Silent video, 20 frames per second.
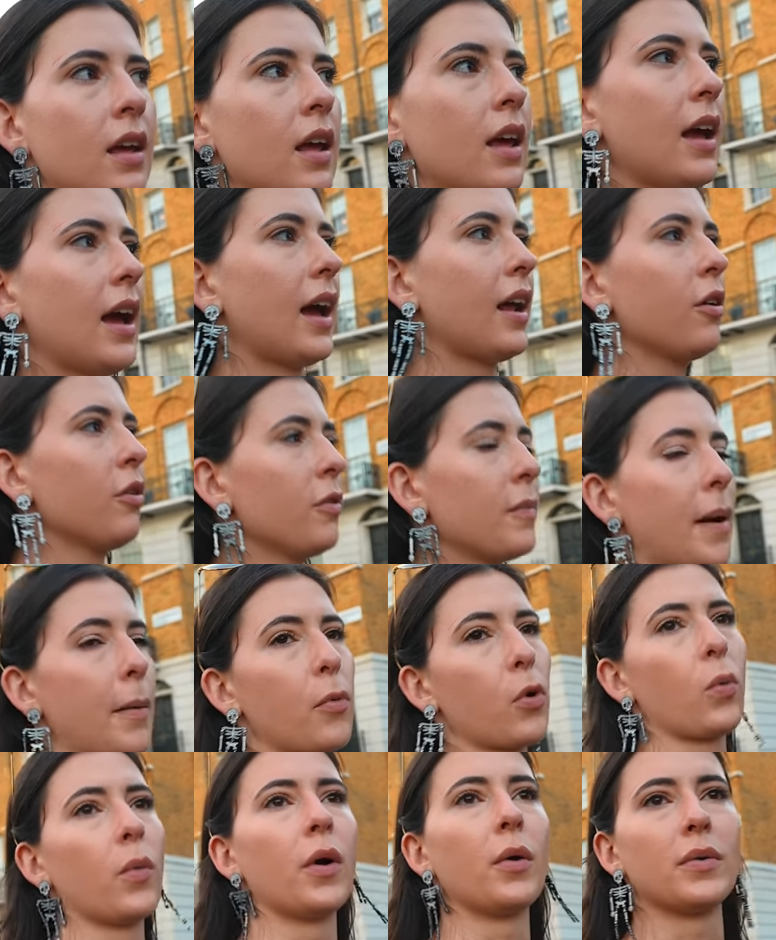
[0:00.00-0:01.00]
I don't
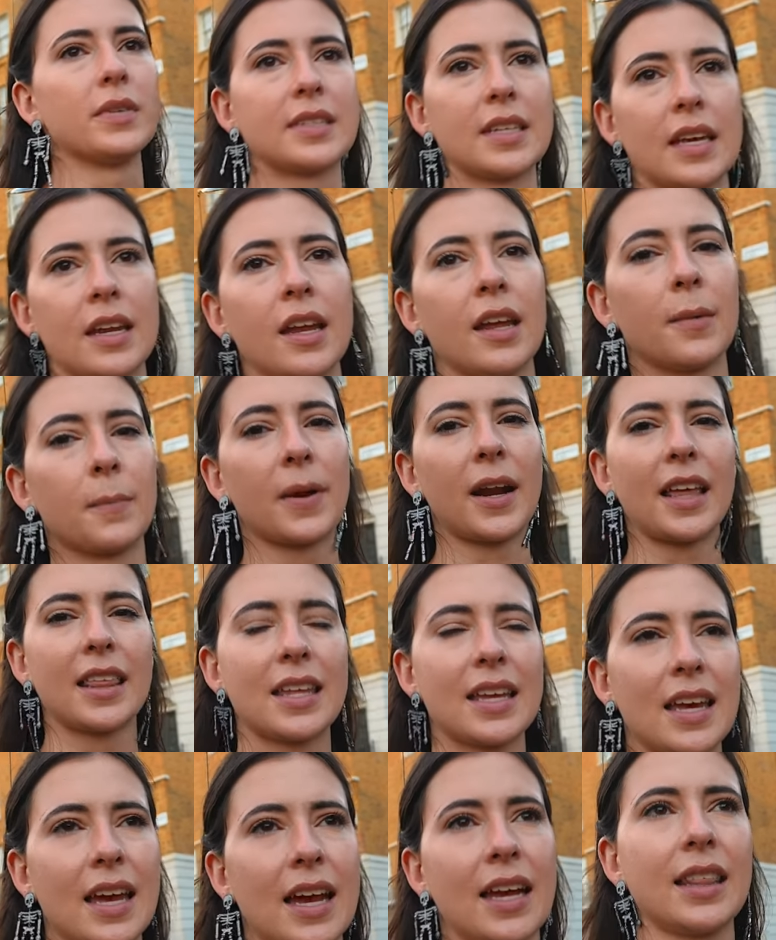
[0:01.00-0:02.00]
remember what was in it, but I
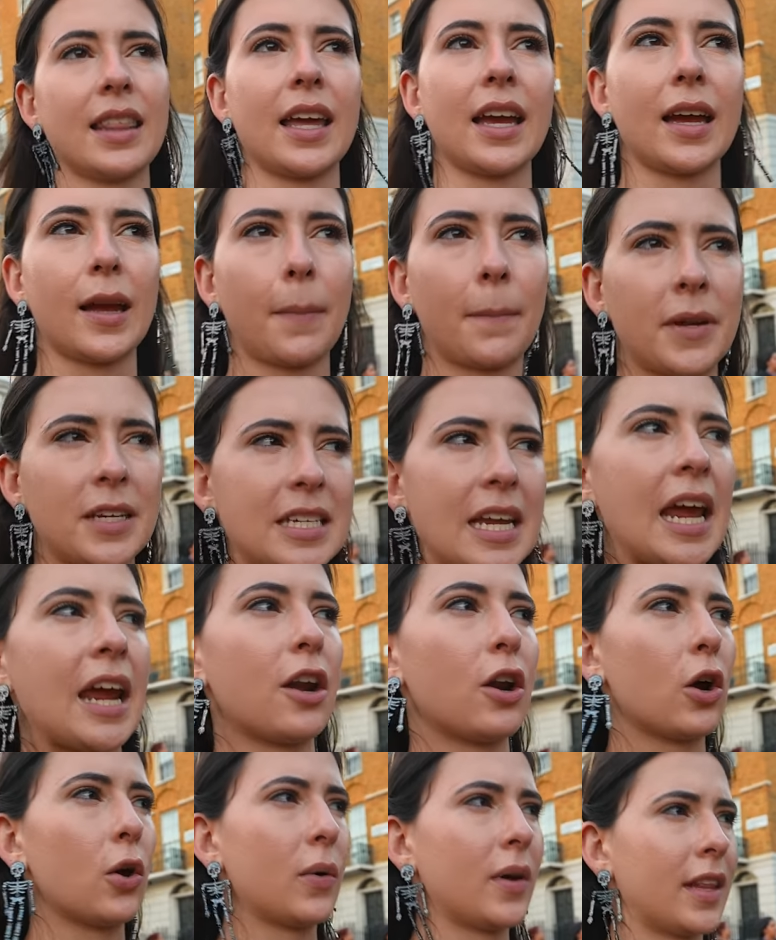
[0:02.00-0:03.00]
think it had like
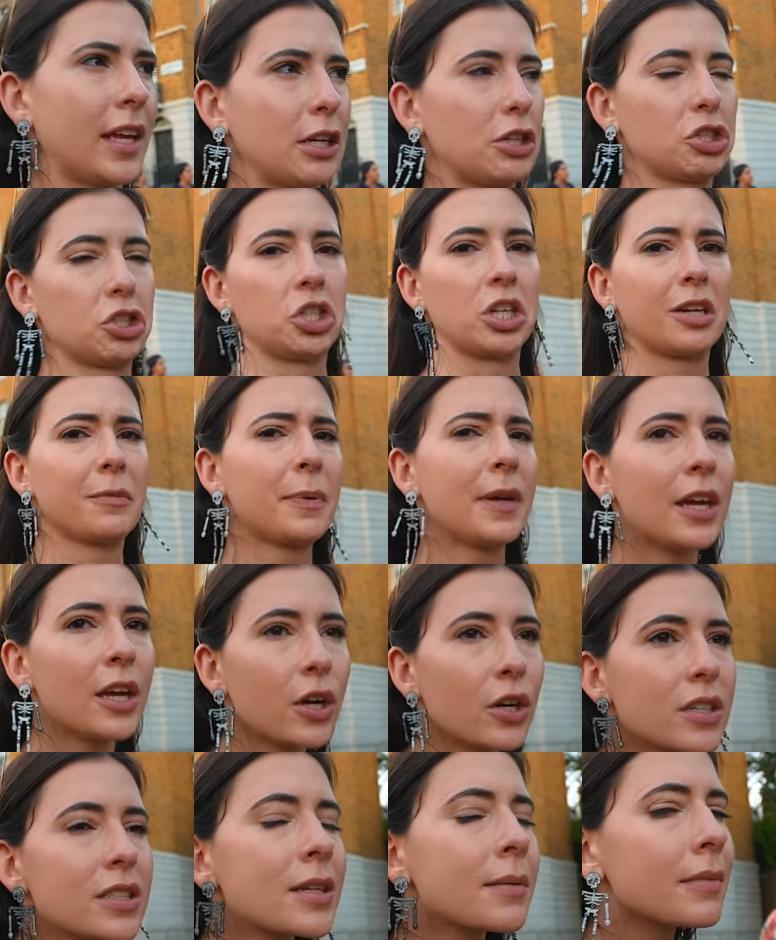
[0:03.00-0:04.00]
potato and like
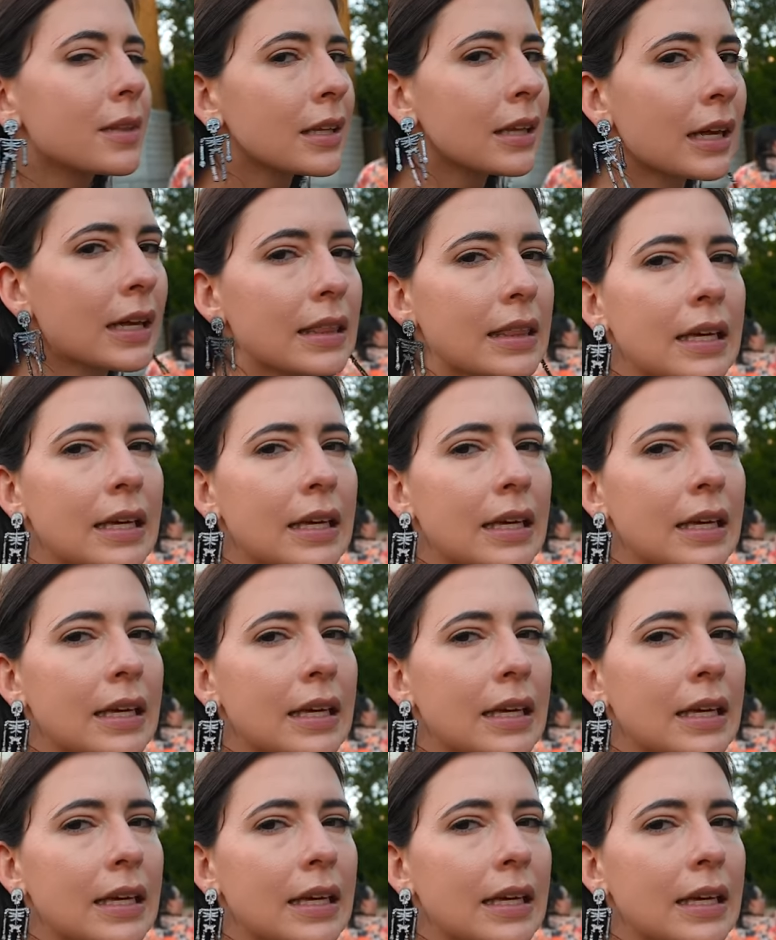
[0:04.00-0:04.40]
chickpea or something like